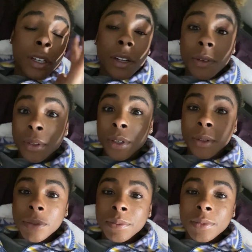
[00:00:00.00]
I don't
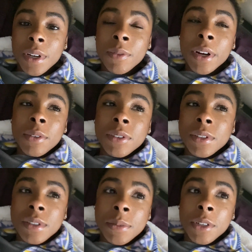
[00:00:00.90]
know. I'm ready for
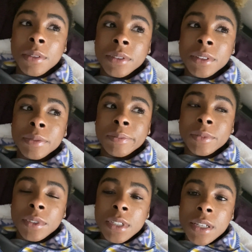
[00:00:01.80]
this to be over.
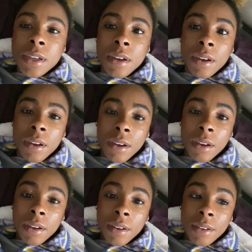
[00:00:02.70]

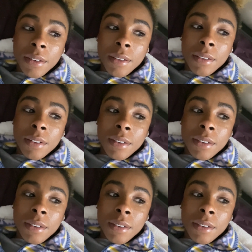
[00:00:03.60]
And